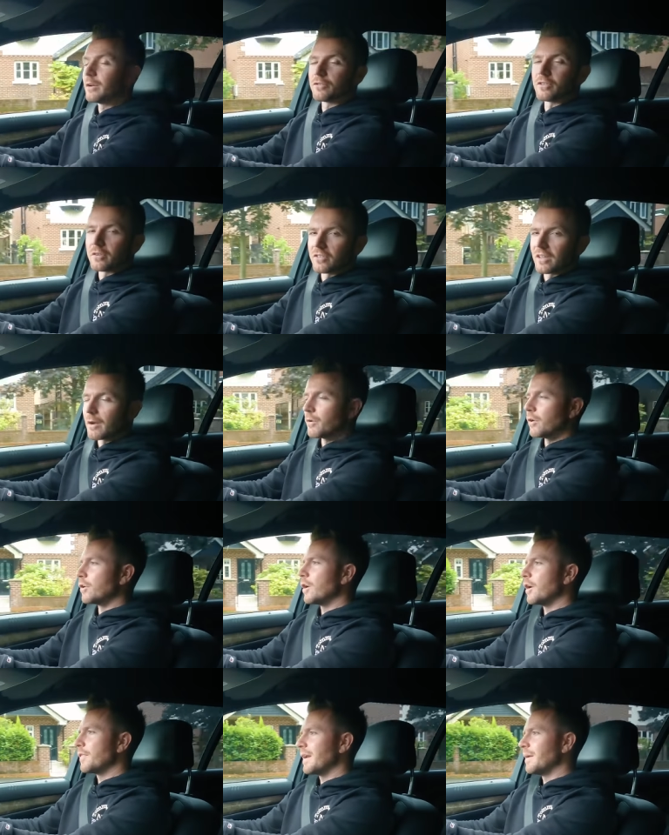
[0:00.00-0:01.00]
Still, as long as I don't
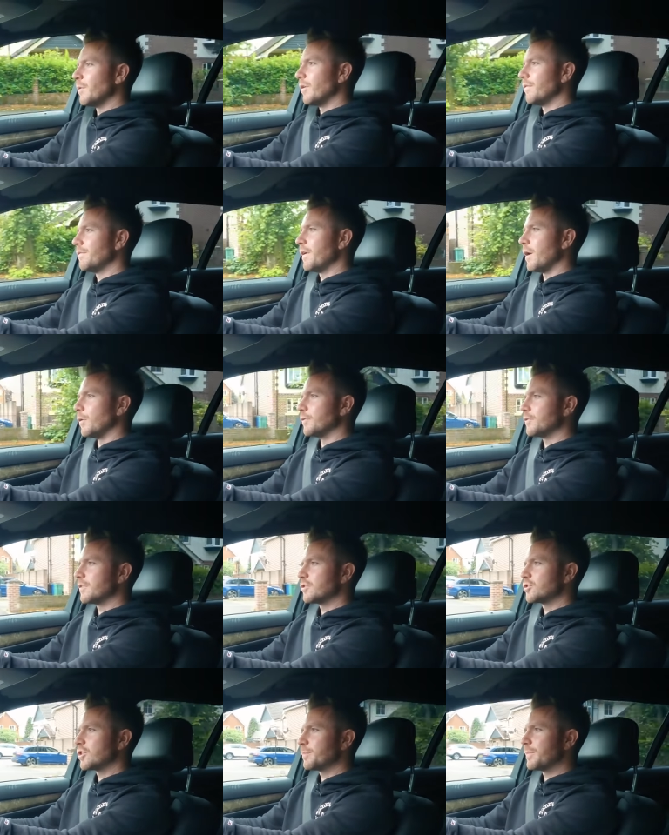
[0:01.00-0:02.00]
unearth any more faults,
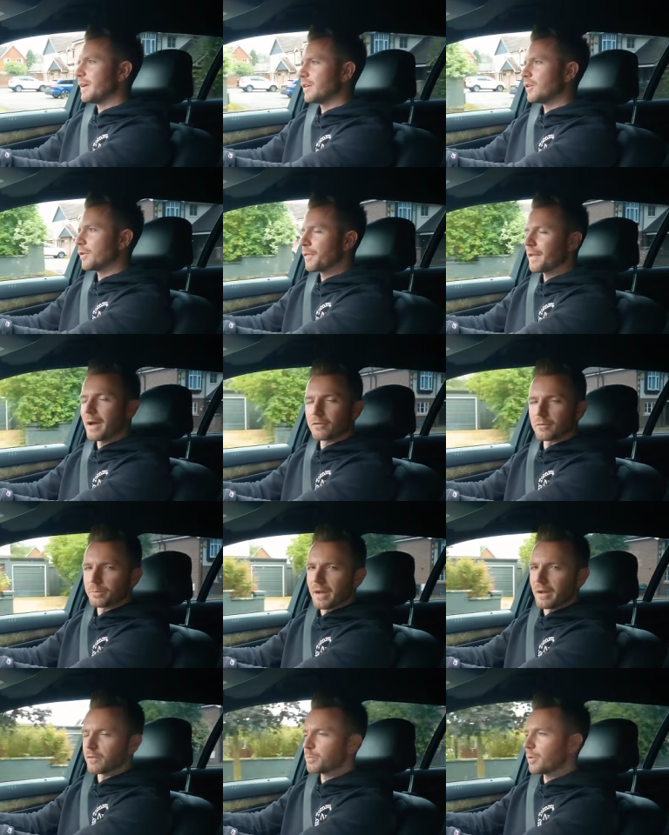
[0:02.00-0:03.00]
there should be a good
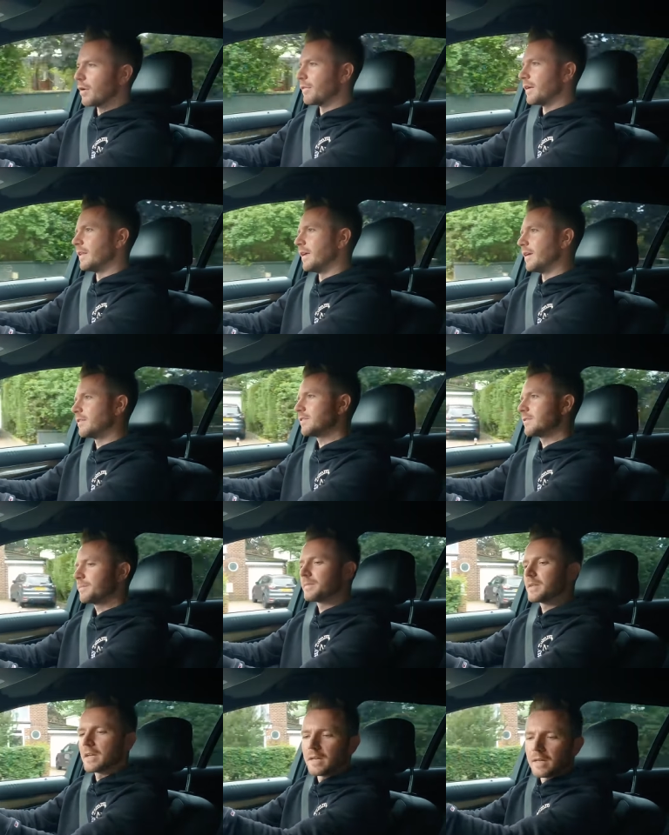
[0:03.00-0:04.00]
thousand pounds profit in this.
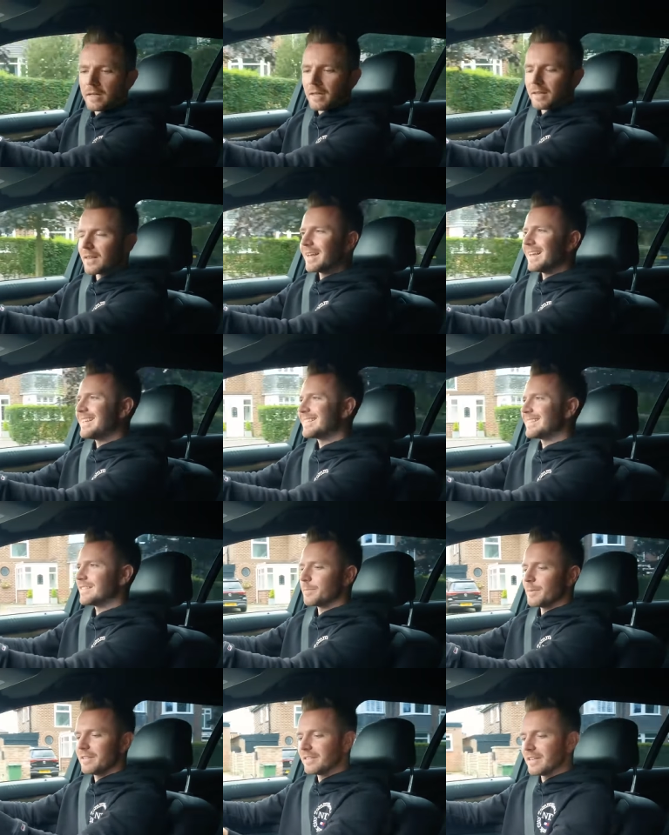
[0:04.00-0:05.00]
And that isn't
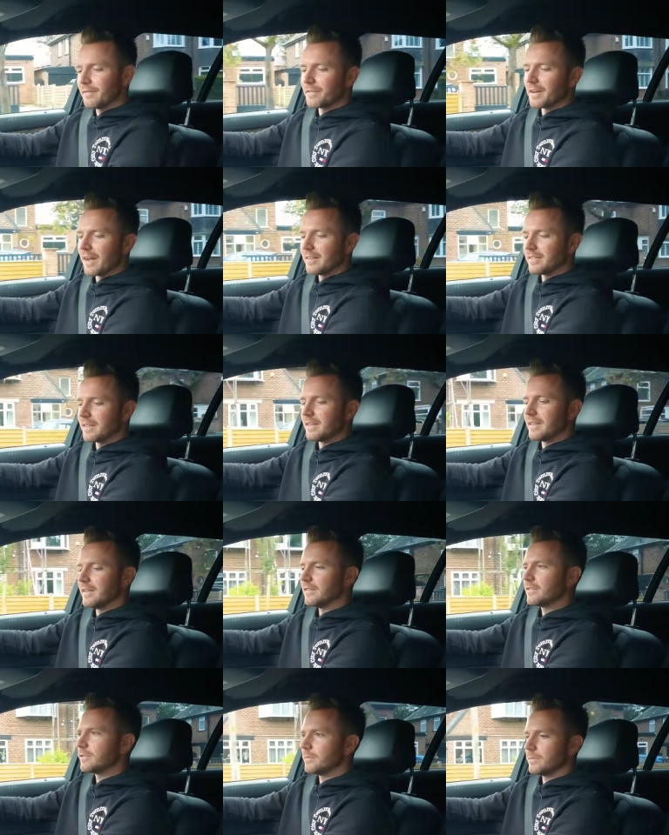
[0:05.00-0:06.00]
to be sniffed at, is it, in
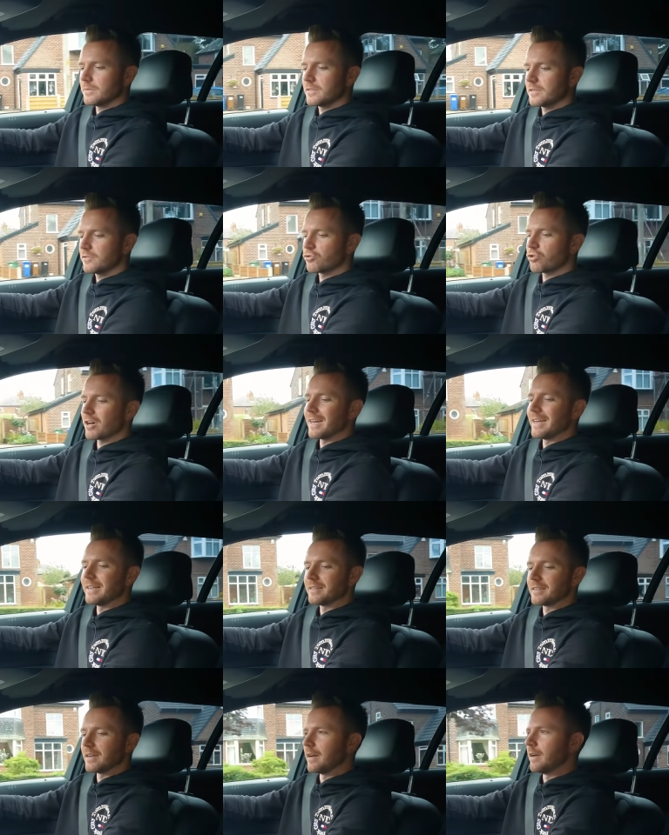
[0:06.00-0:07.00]
these
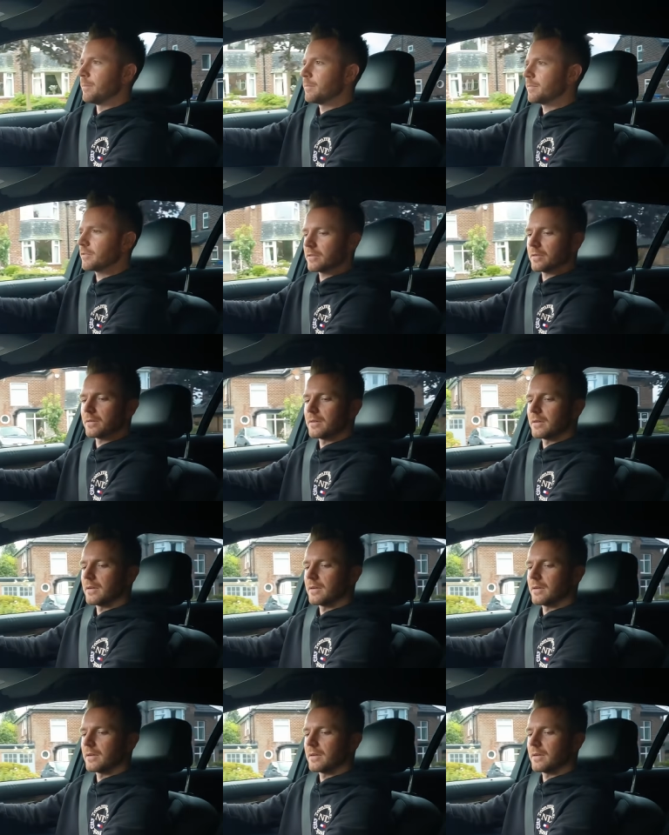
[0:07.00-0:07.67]
trying times?